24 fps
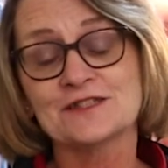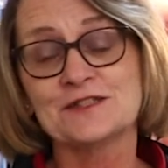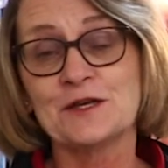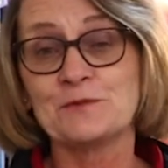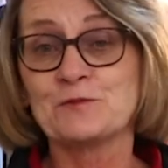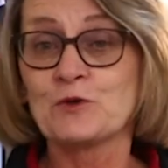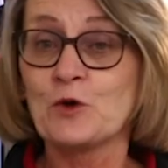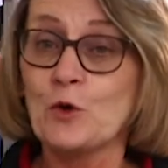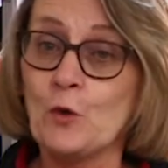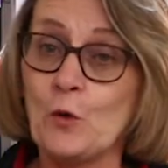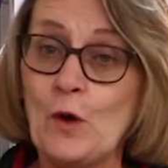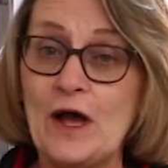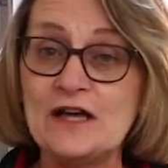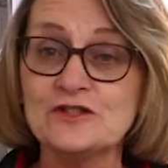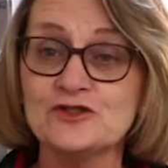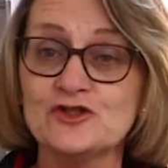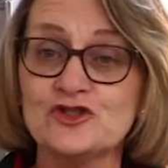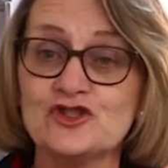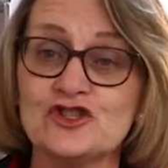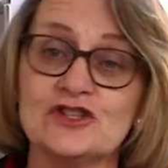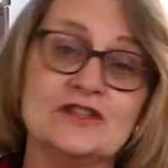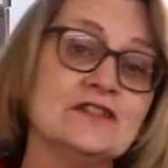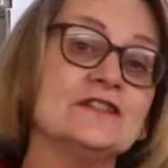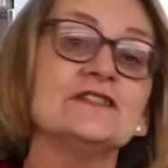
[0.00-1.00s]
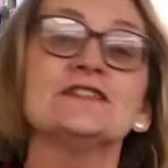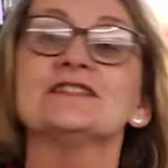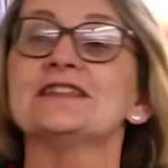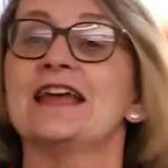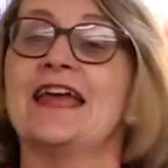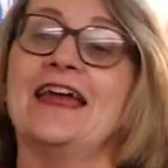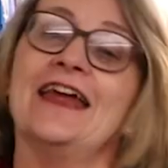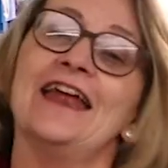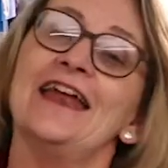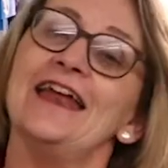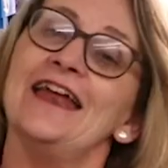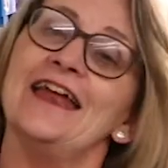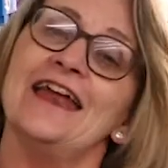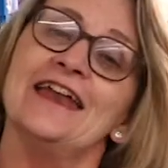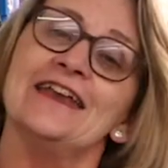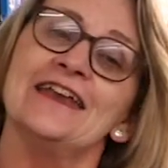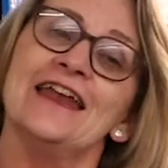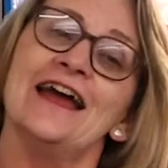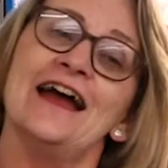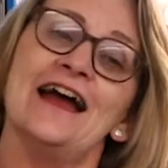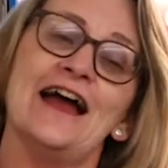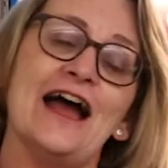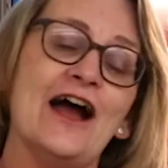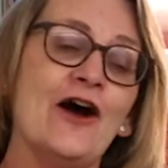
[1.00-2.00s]
some questions and
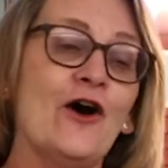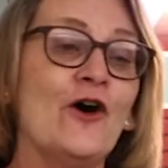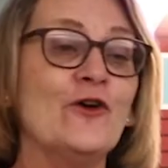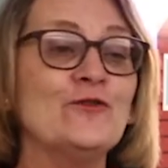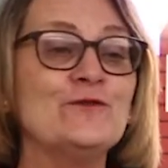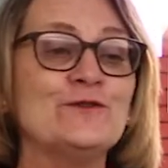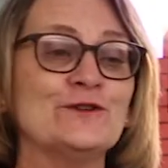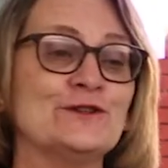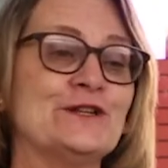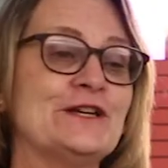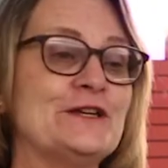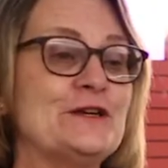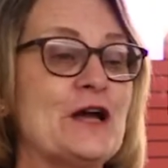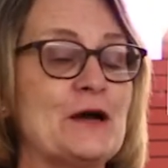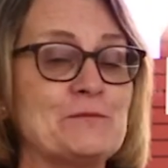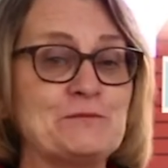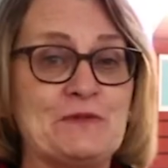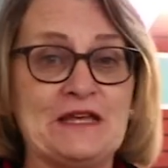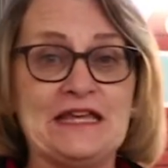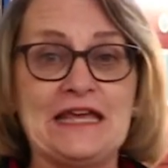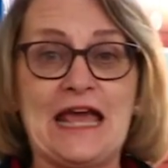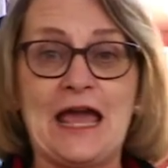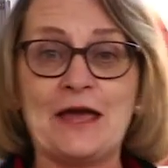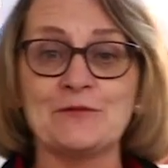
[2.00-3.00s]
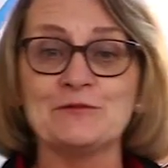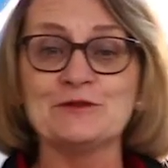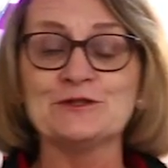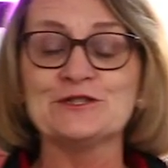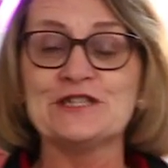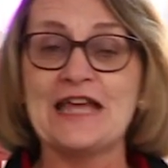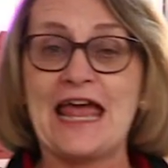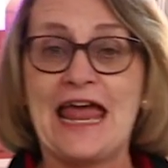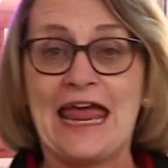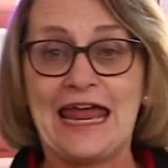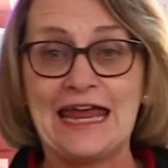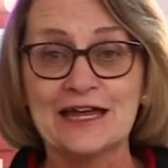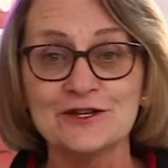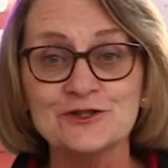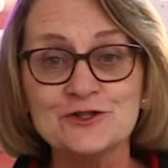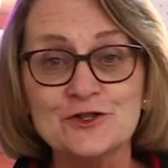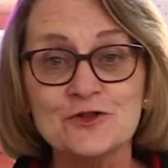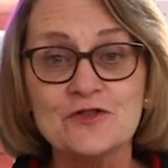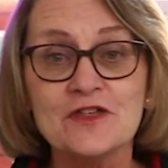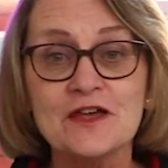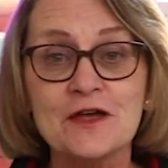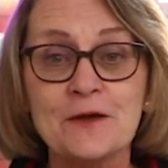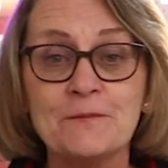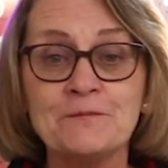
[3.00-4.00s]
hopefully be able to answer
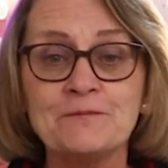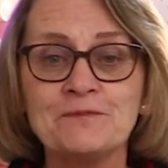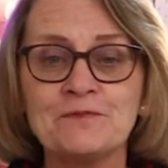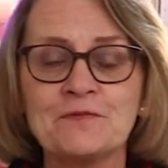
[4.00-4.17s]
them.